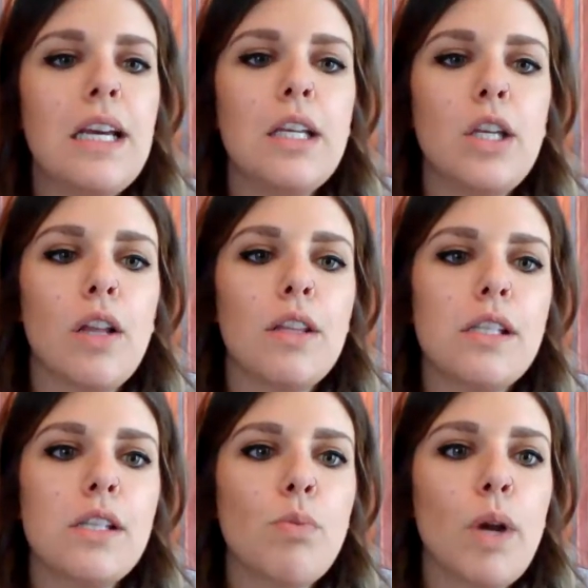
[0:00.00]
Y'all,
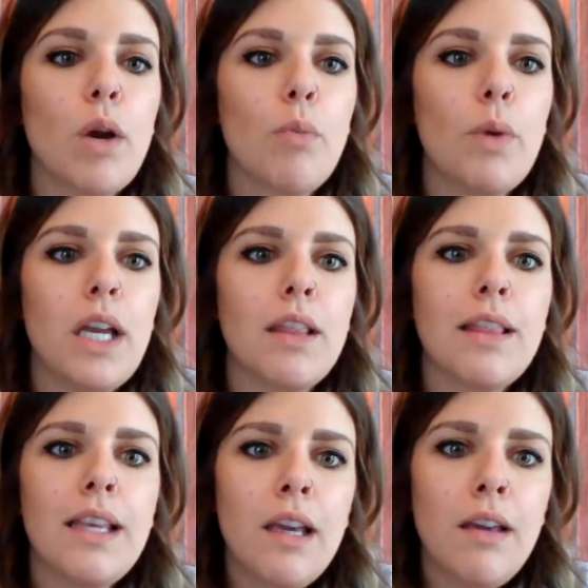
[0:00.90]
this is where we
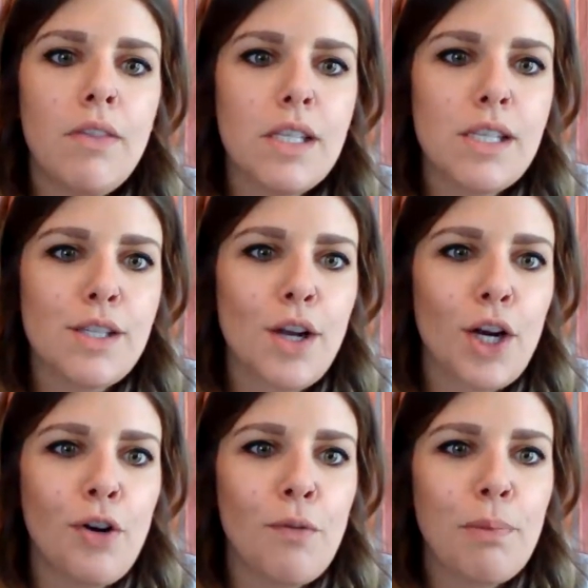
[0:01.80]
live. This is our
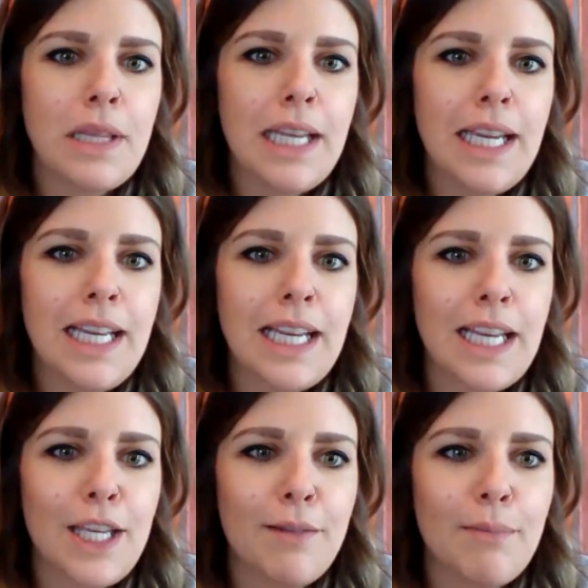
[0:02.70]
home planet.
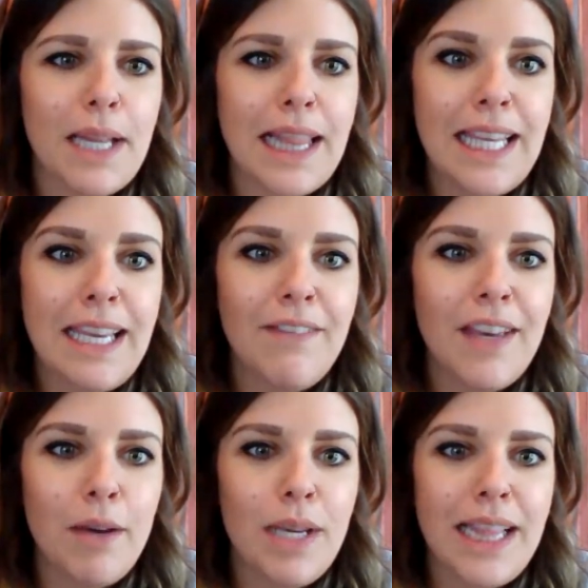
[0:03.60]
Can you believe
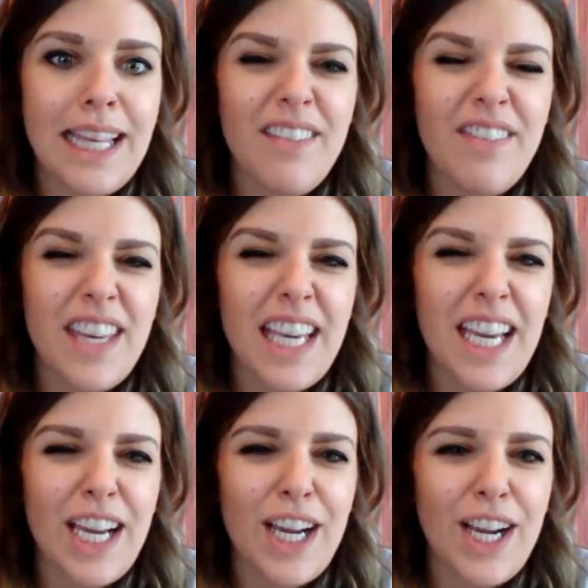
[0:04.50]
it? We live
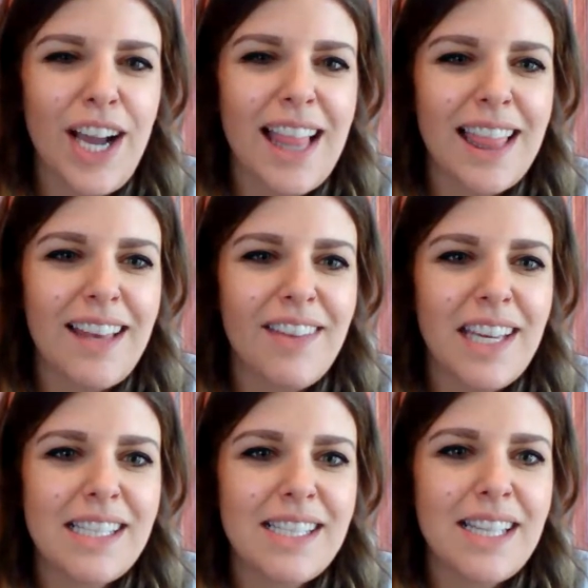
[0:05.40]
here. I love
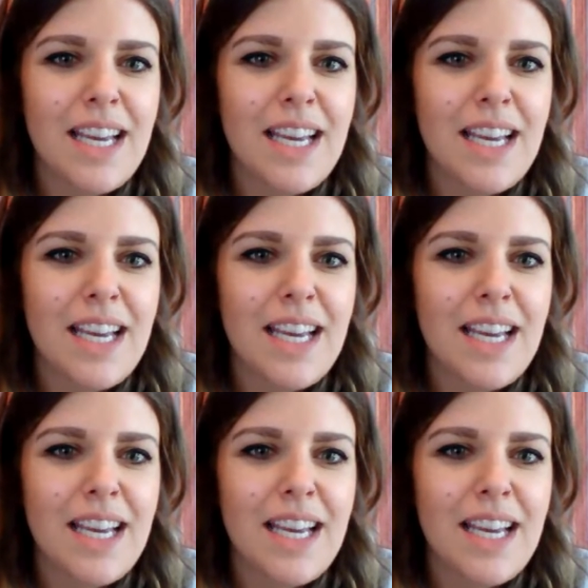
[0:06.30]
it.